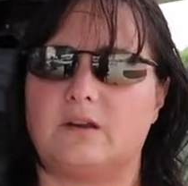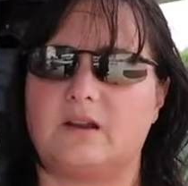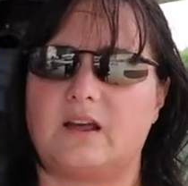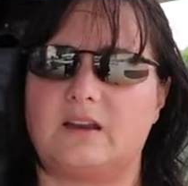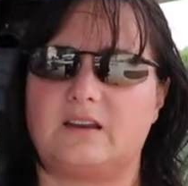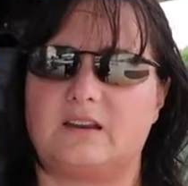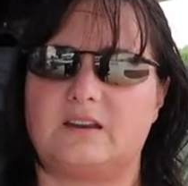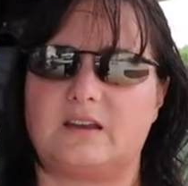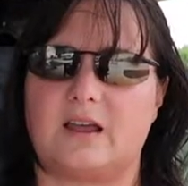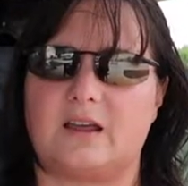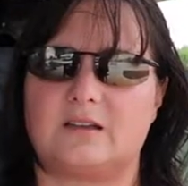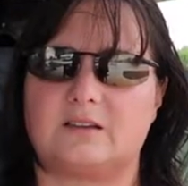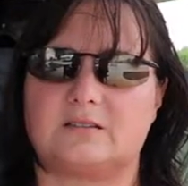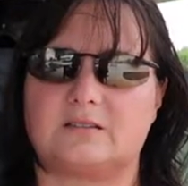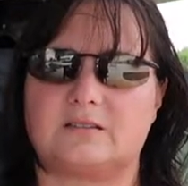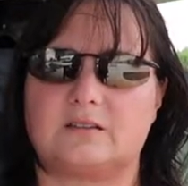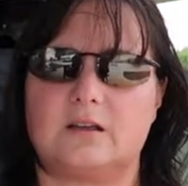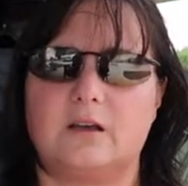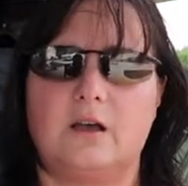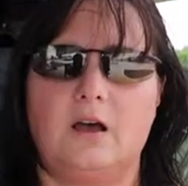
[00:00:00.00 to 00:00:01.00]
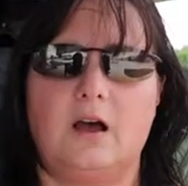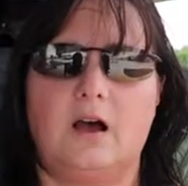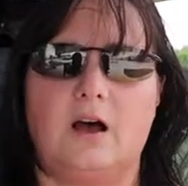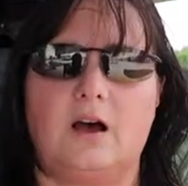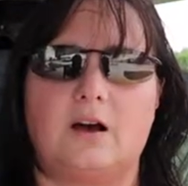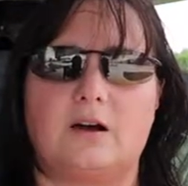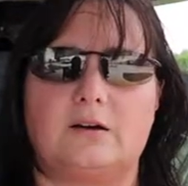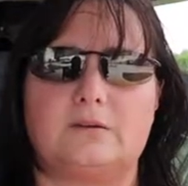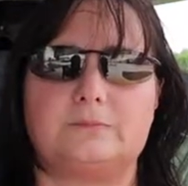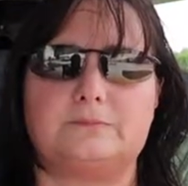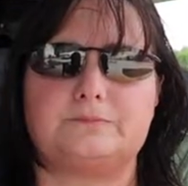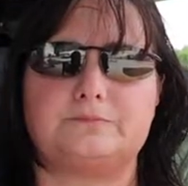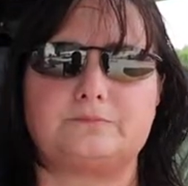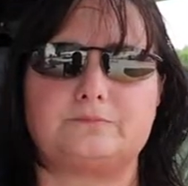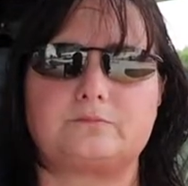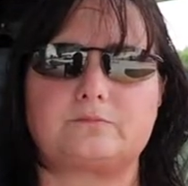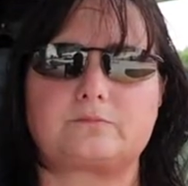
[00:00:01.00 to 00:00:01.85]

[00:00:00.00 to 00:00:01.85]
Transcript: 90 days. Um,